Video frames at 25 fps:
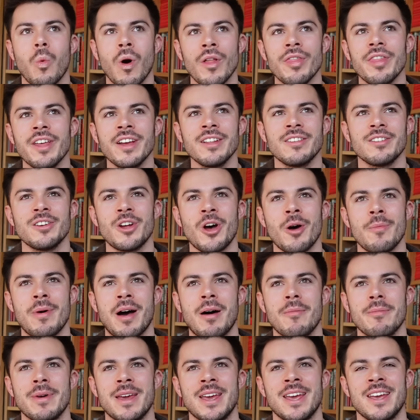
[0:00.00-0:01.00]
One thing to know
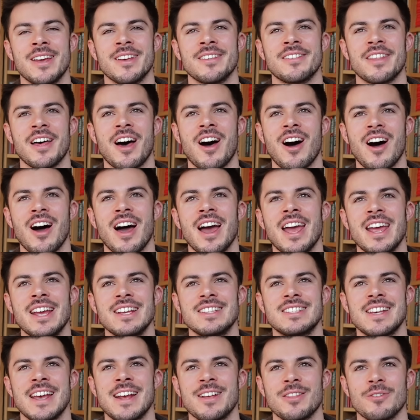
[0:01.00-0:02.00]
about me is that I
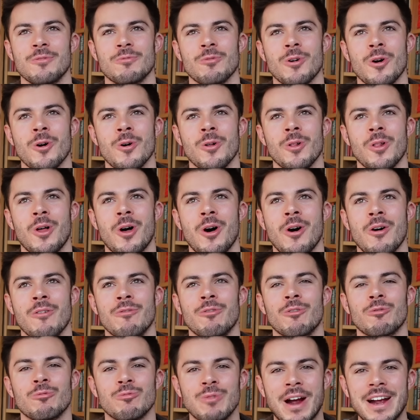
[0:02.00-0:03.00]
take the role
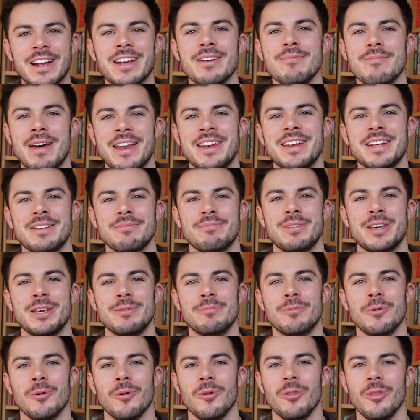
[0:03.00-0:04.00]
of recommending
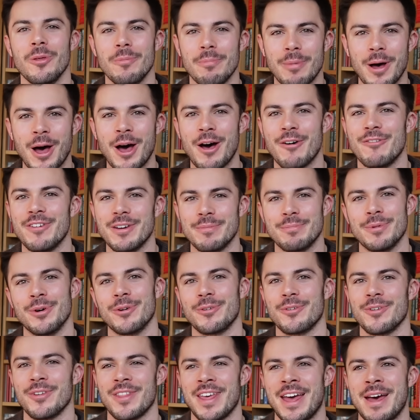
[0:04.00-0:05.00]
people the perfect book
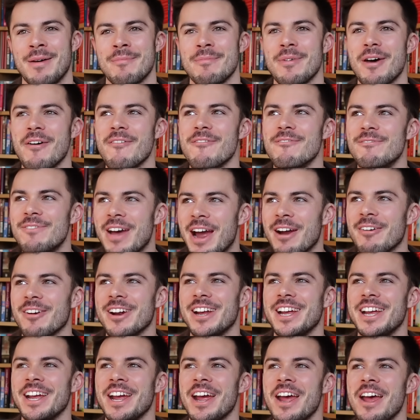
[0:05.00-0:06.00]
for them
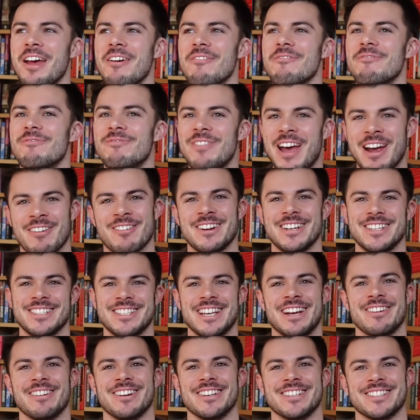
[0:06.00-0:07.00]
very, very
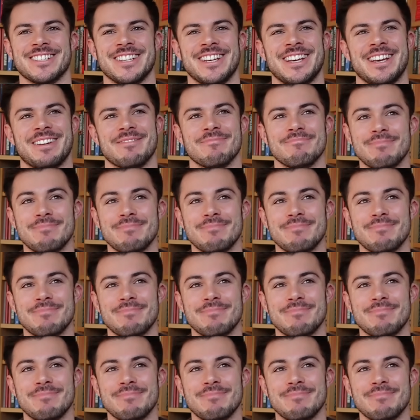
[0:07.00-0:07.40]
seriously.